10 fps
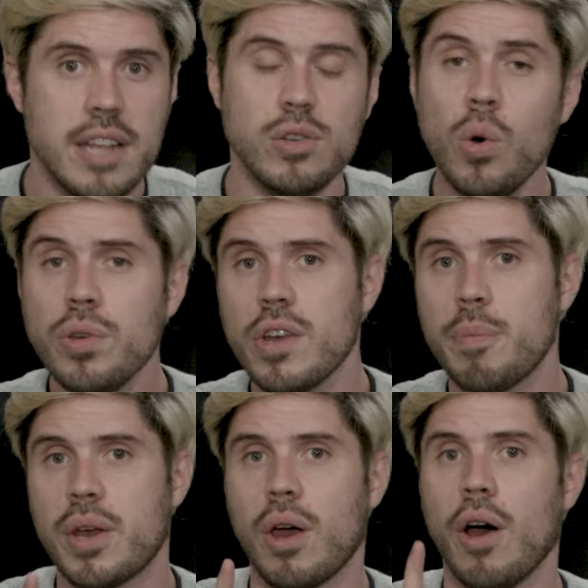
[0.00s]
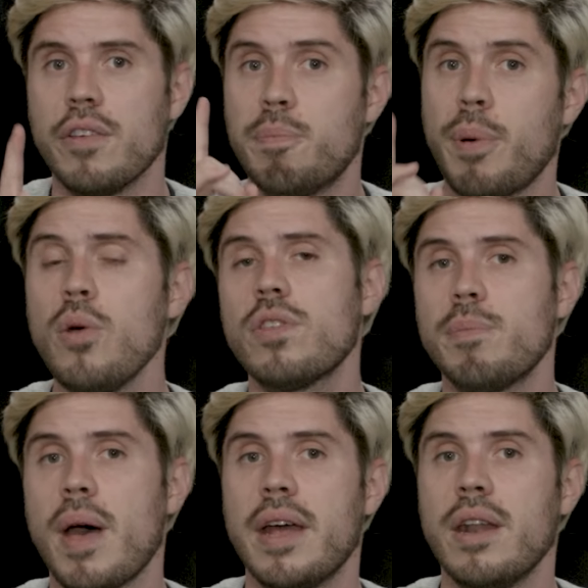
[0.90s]
It's also because both
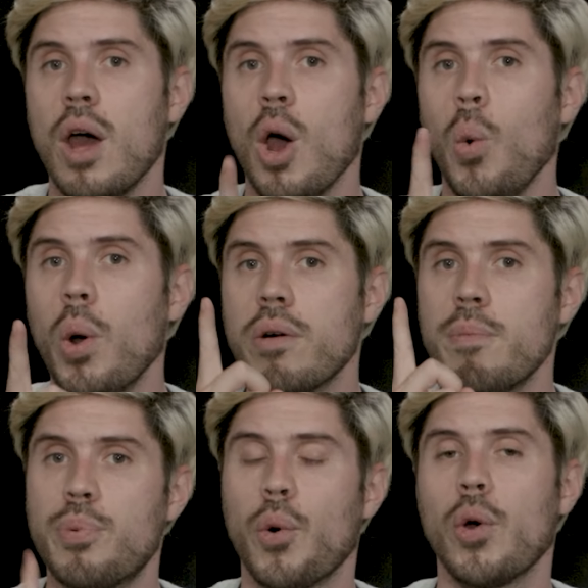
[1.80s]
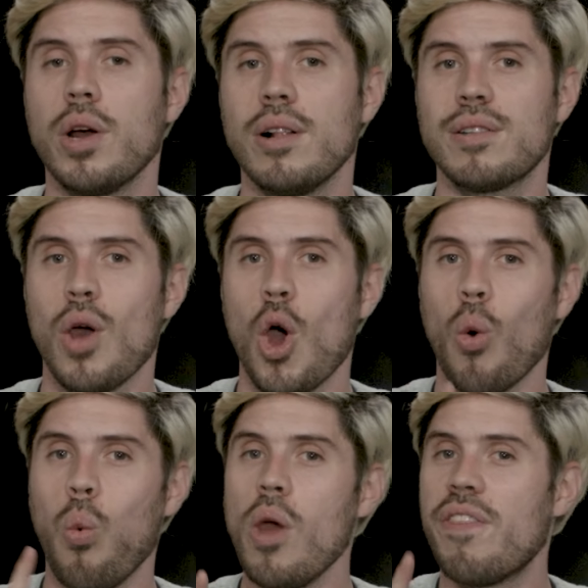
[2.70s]
men were embroiled
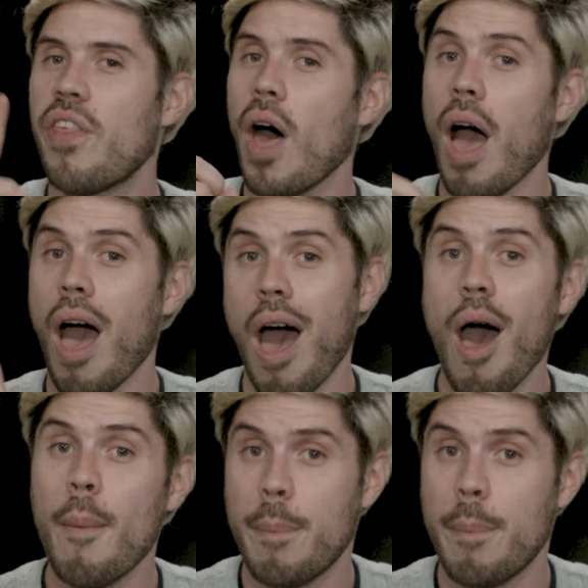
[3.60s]
with the Hurt